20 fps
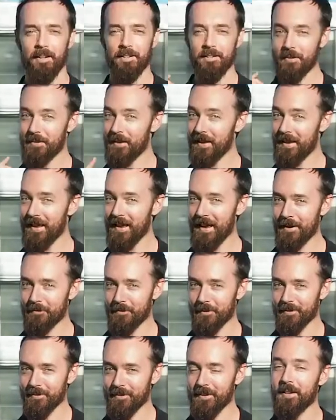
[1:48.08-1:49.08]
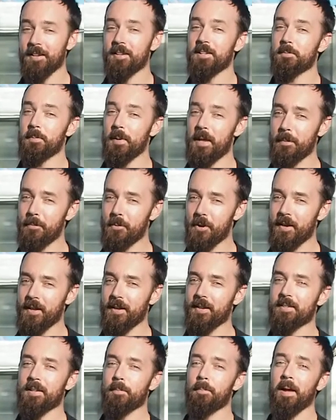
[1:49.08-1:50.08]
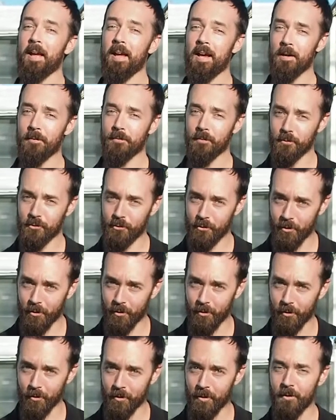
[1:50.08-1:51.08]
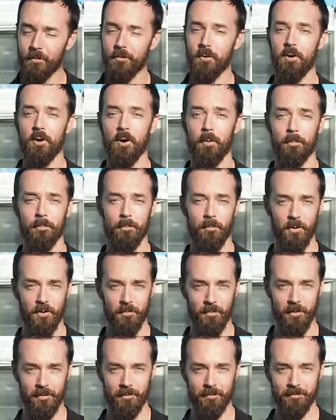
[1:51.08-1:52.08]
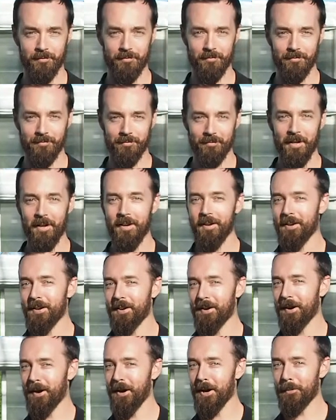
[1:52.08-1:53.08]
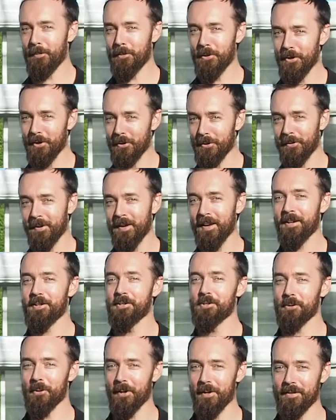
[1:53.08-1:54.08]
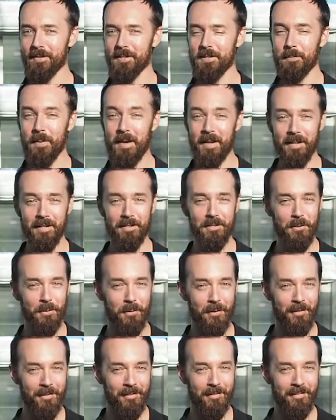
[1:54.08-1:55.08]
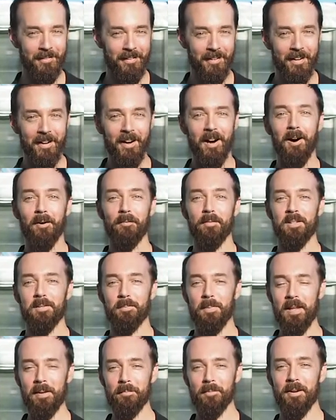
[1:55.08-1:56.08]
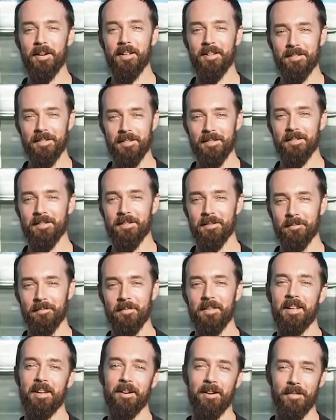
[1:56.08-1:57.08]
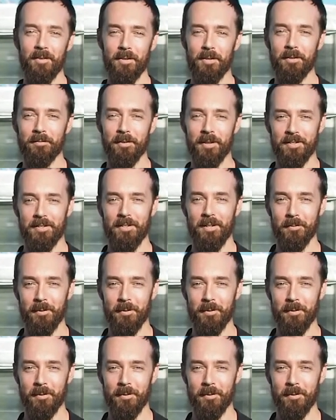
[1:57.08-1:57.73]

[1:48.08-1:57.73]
So there you have it. Speed breeding is a powerful tool for crop improvement. I hope you enjoyed the speedy tour of the speed breeding system here at the University of